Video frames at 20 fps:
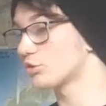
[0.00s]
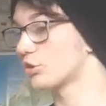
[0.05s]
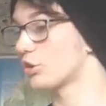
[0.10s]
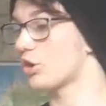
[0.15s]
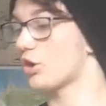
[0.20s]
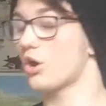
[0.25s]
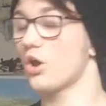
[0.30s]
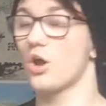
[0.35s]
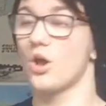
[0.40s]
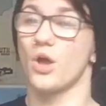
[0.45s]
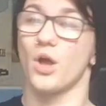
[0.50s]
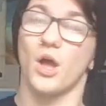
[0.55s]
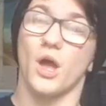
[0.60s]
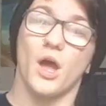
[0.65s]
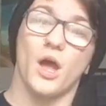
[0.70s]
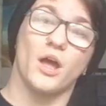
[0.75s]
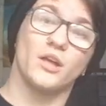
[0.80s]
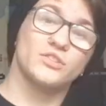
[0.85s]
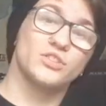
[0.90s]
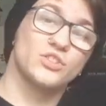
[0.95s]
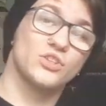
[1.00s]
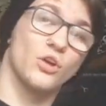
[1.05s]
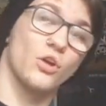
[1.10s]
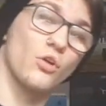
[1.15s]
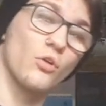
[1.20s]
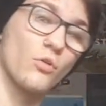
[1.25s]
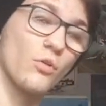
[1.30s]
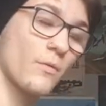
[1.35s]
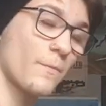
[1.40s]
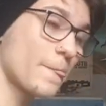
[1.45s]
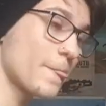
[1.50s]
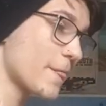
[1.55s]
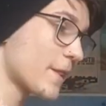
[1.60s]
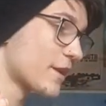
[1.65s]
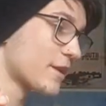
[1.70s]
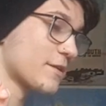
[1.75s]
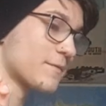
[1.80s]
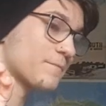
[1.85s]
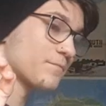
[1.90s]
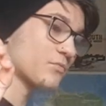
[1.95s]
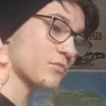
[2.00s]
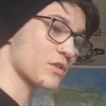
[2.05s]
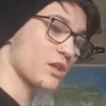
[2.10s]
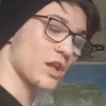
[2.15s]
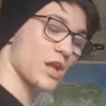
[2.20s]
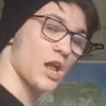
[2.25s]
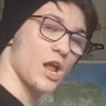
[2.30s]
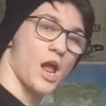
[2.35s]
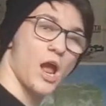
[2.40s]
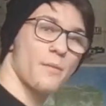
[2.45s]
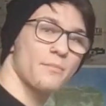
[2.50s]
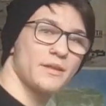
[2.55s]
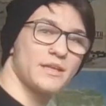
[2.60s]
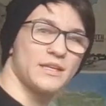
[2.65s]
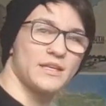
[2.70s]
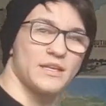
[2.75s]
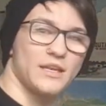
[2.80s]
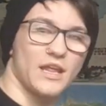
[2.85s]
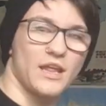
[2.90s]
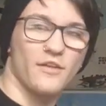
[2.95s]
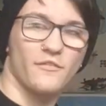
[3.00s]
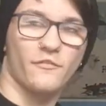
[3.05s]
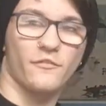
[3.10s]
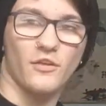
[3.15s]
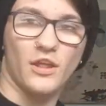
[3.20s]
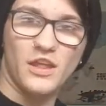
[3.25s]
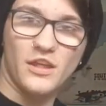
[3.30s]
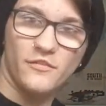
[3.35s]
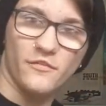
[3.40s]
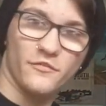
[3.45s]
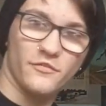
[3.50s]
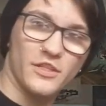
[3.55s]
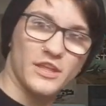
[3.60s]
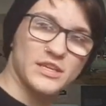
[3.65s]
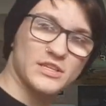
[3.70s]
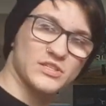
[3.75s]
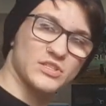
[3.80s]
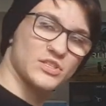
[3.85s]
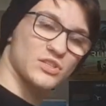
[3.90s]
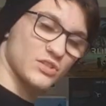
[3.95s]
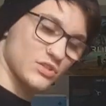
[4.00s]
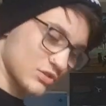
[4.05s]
or not. So, I mean, if this